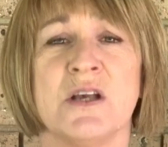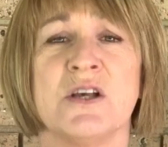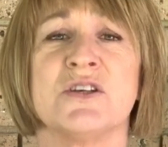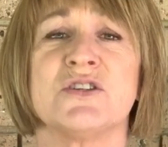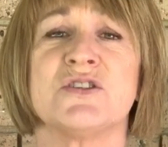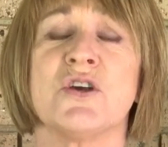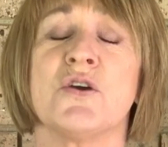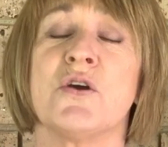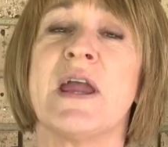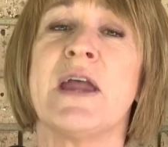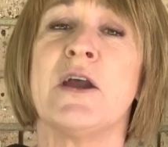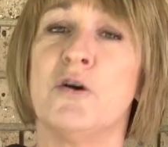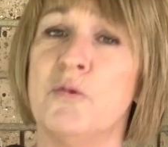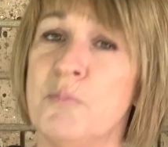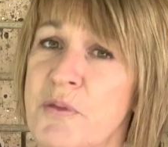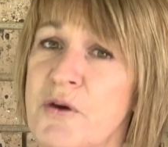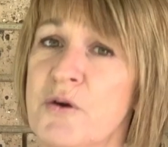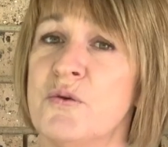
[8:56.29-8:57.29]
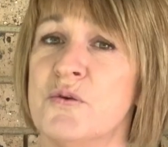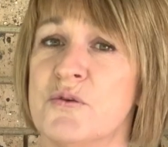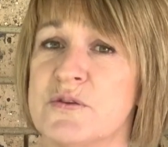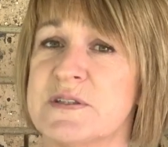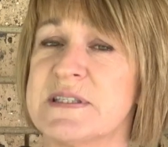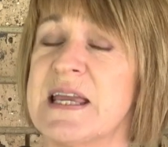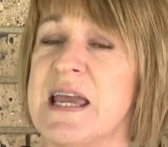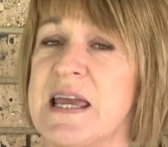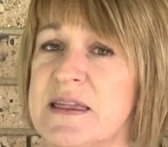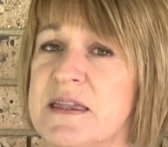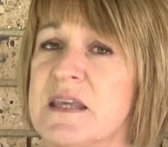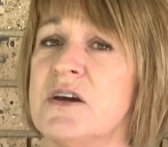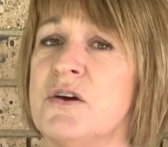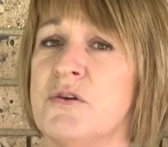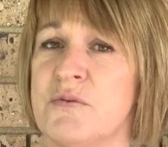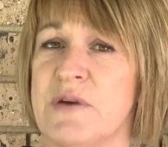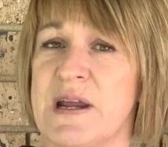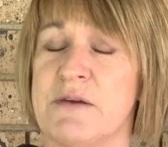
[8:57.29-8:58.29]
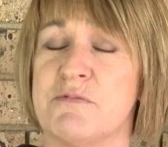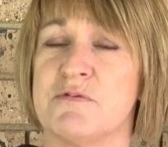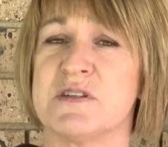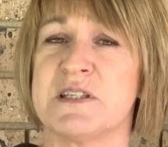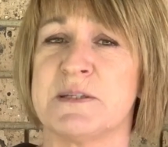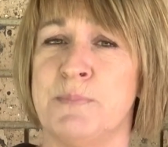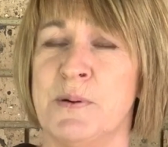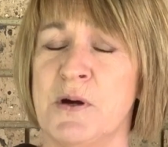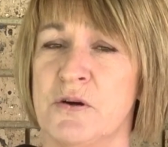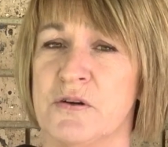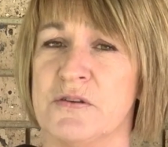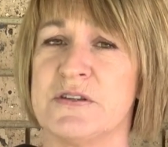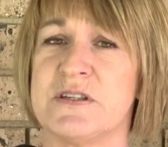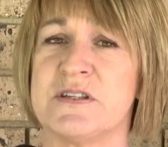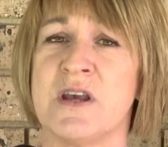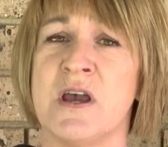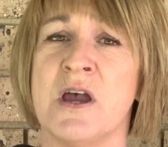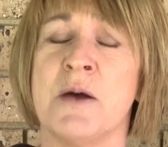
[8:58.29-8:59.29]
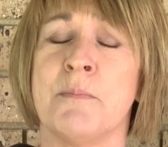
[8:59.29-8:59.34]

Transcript: So help the horse get the correct response